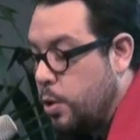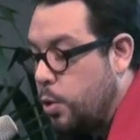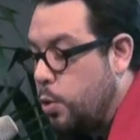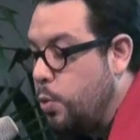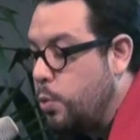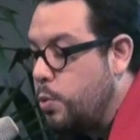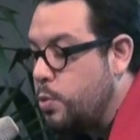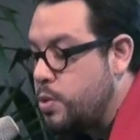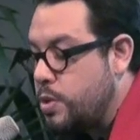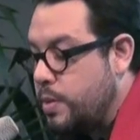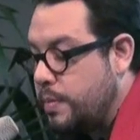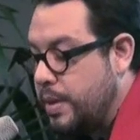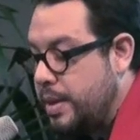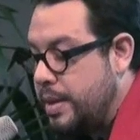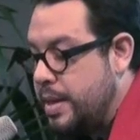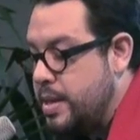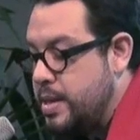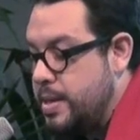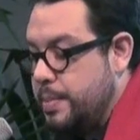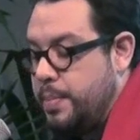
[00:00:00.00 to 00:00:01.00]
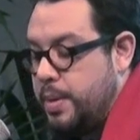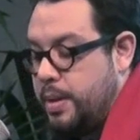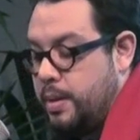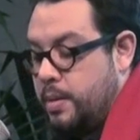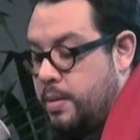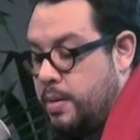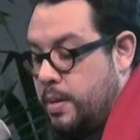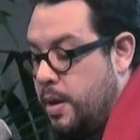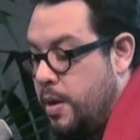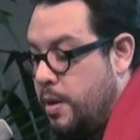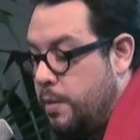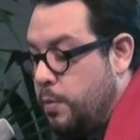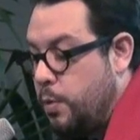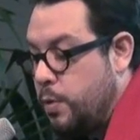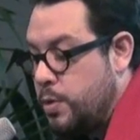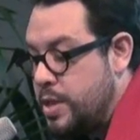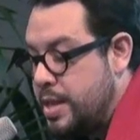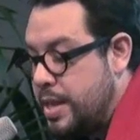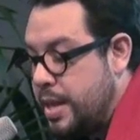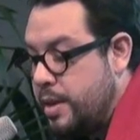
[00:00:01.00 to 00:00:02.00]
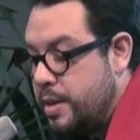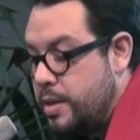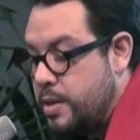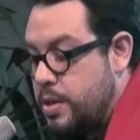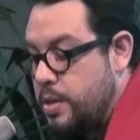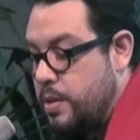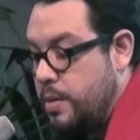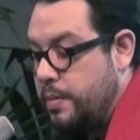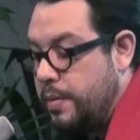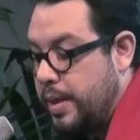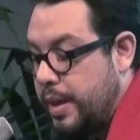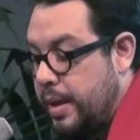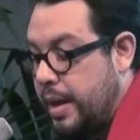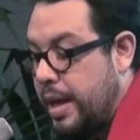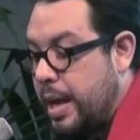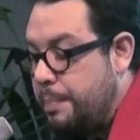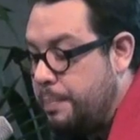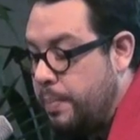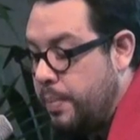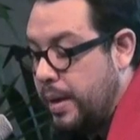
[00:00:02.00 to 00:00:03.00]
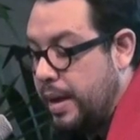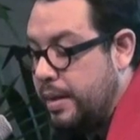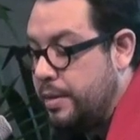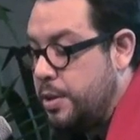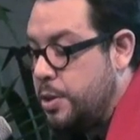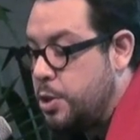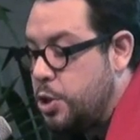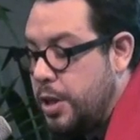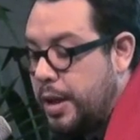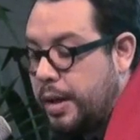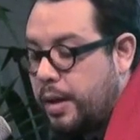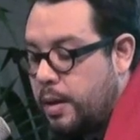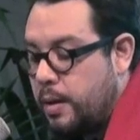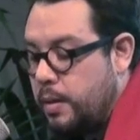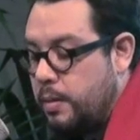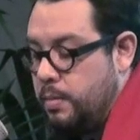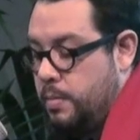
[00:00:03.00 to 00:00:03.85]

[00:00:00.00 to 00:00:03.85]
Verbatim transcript: gurus of the discipline, foreseers of the hip and the cheek.